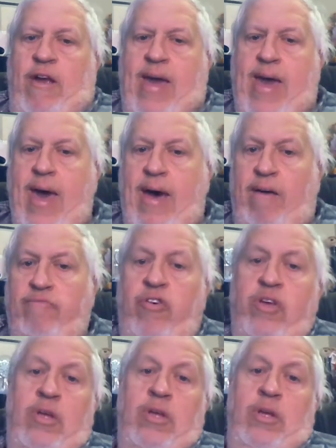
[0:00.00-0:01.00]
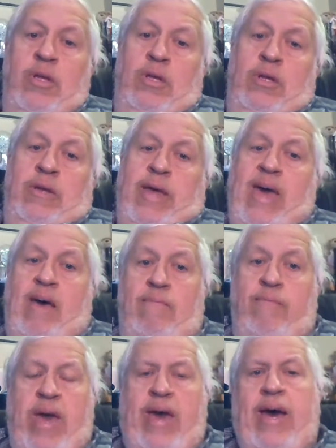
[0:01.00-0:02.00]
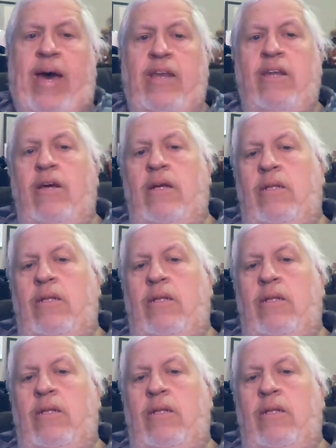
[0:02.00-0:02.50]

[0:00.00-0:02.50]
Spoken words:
have had,